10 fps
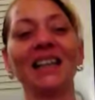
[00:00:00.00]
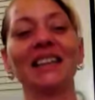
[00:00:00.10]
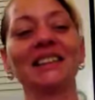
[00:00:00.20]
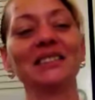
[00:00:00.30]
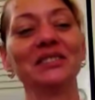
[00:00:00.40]

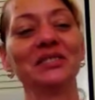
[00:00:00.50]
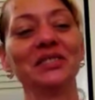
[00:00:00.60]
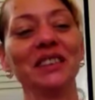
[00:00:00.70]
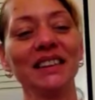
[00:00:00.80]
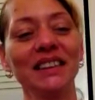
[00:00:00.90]

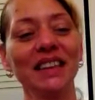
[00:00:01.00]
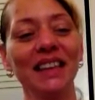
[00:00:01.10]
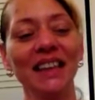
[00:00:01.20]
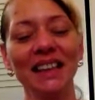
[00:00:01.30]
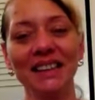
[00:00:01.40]
have, I
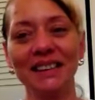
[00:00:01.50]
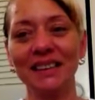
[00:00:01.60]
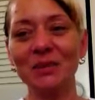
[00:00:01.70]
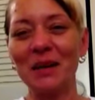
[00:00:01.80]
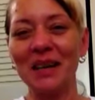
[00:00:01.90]
got this
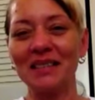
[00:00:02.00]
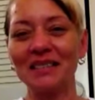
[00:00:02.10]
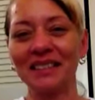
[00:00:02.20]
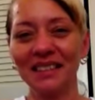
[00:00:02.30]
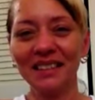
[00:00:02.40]
at about,
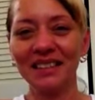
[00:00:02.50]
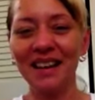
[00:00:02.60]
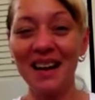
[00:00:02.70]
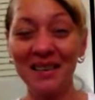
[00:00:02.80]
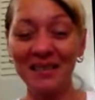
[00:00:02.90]

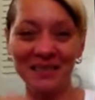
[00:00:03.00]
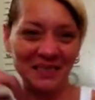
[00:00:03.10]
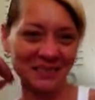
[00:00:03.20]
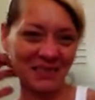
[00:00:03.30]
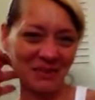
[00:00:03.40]
I don't
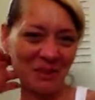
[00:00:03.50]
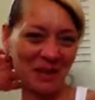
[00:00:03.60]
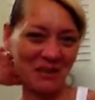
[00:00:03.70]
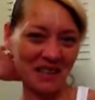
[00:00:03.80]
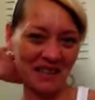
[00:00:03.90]
know when the
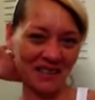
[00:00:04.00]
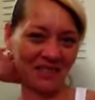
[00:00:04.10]
mail ran.